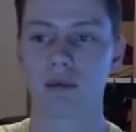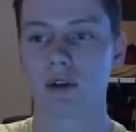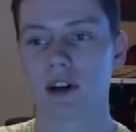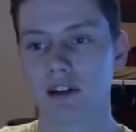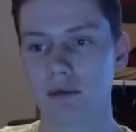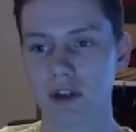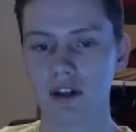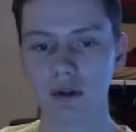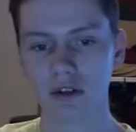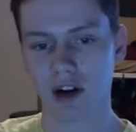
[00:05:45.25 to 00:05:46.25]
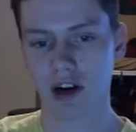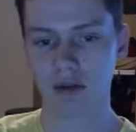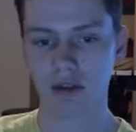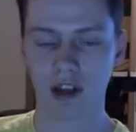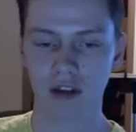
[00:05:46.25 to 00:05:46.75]
uh, it'd been going
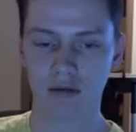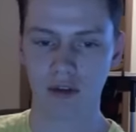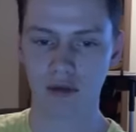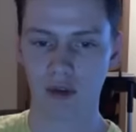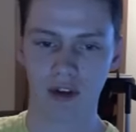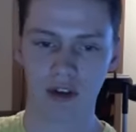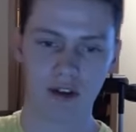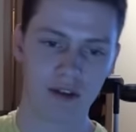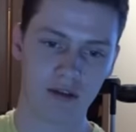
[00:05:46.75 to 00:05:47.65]
around like a rumor that,